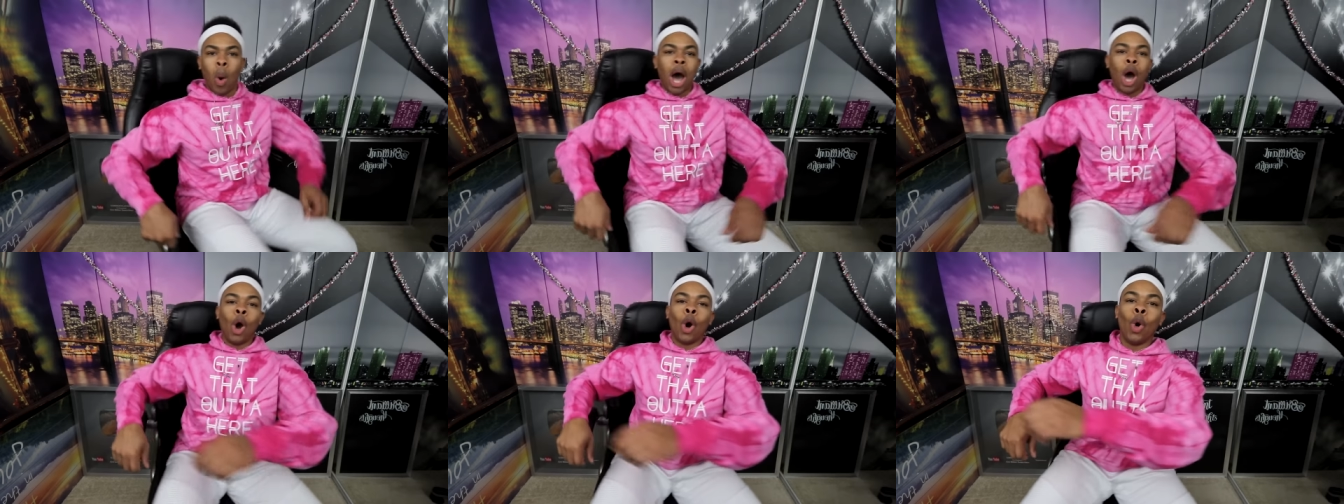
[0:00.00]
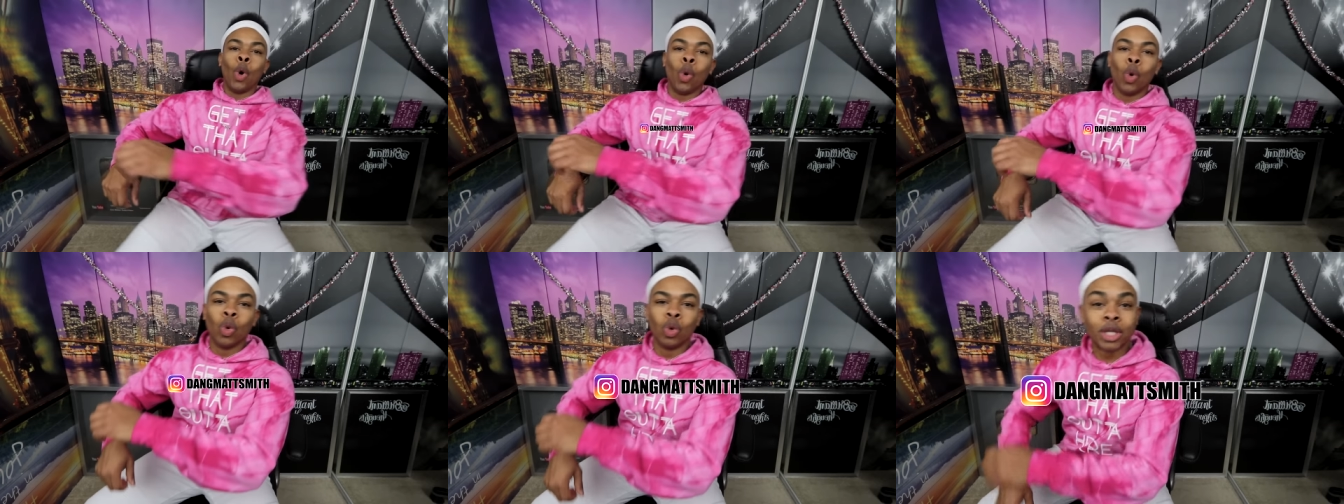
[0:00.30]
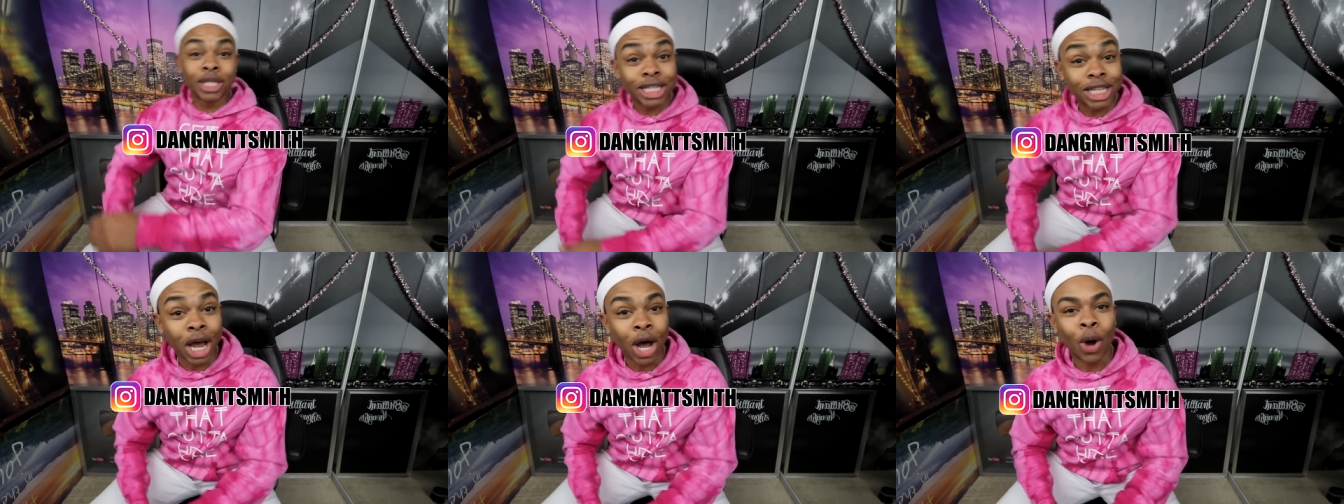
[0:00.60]
Woo!
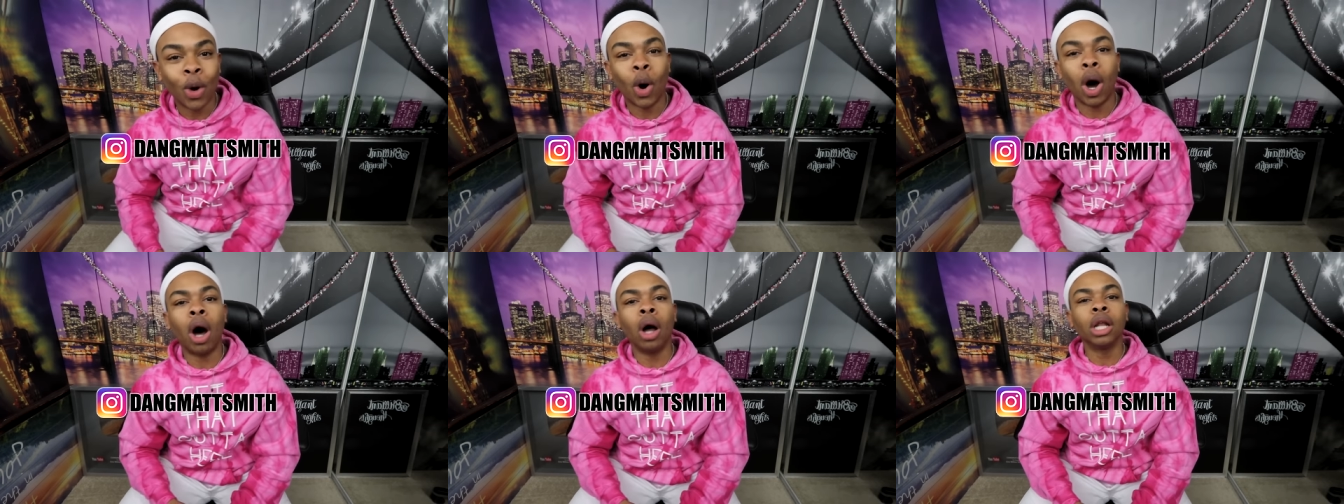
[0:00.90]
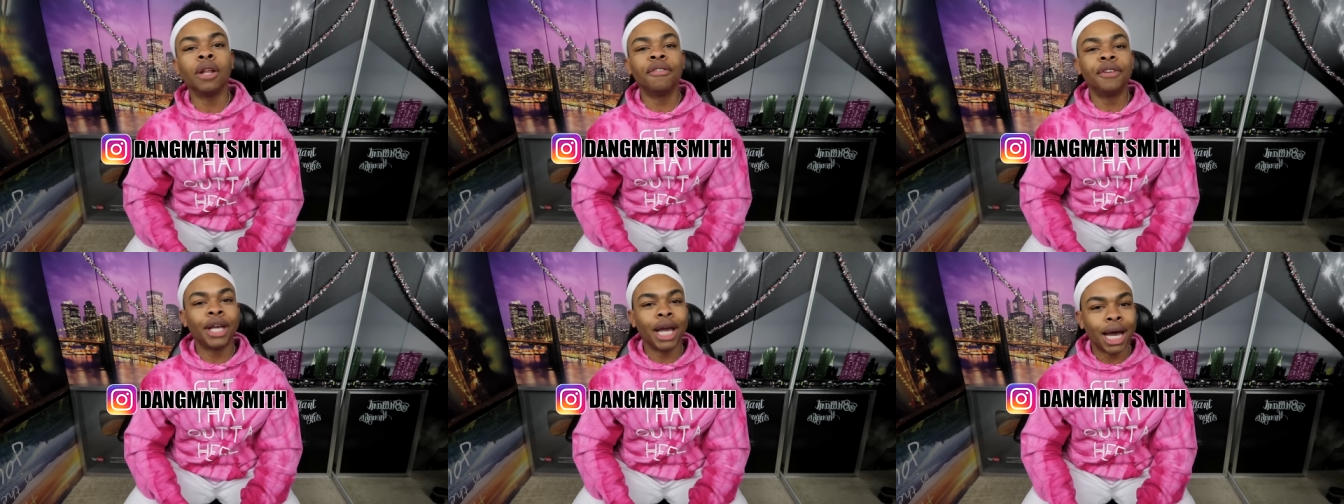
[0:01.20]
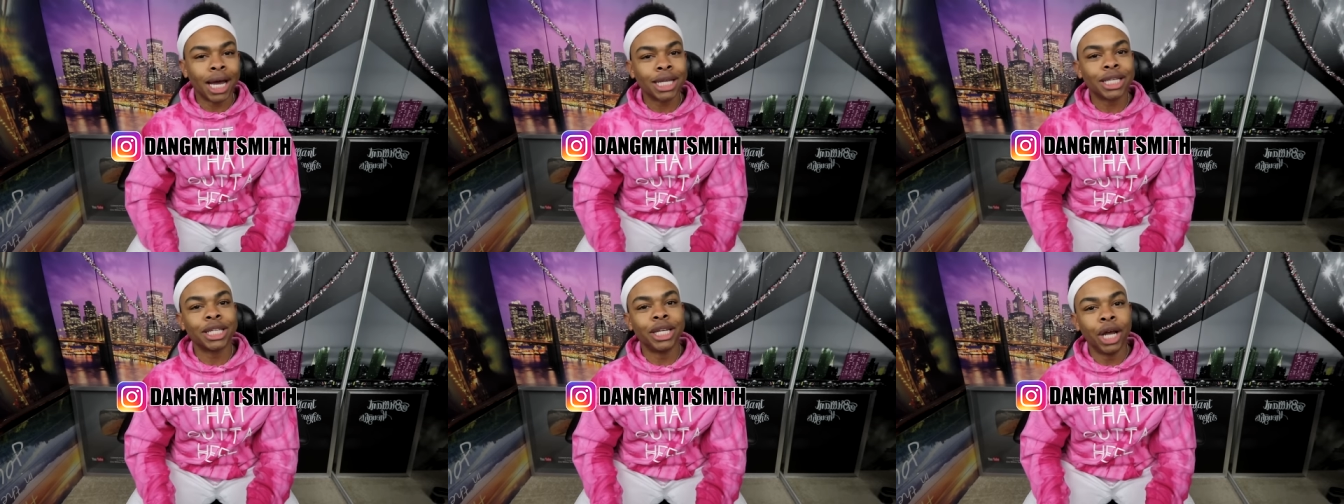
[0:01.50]
So, all of you
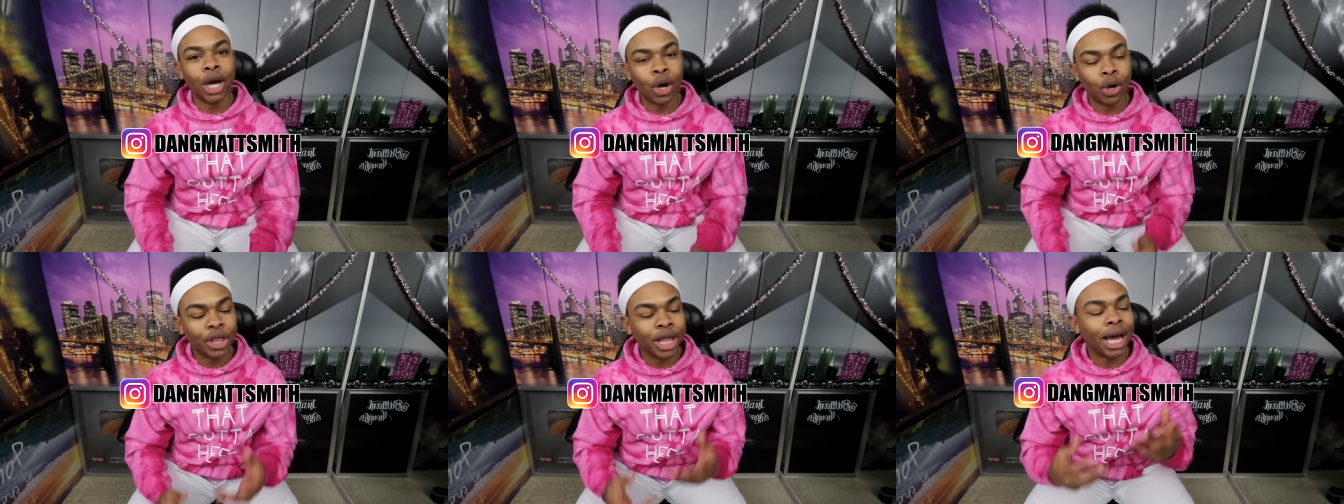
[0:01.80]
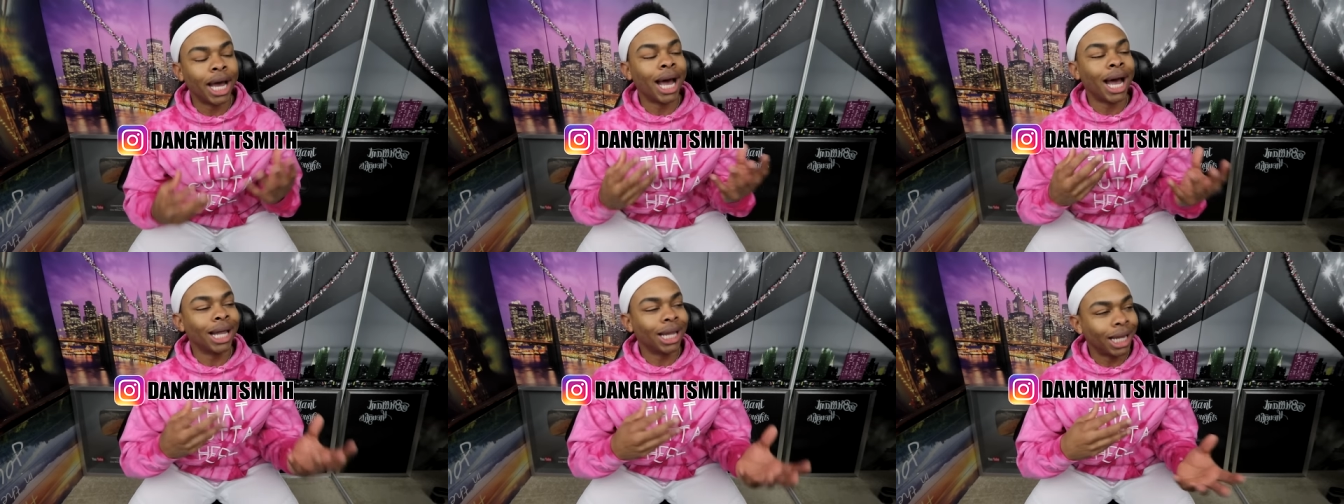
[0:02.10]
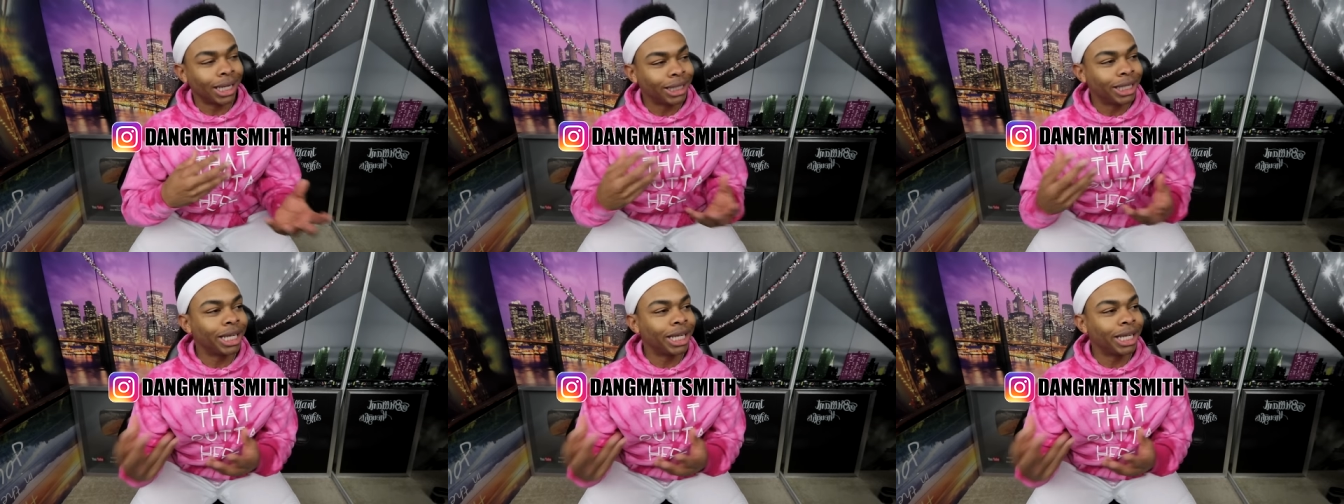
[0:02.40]
guys know that I like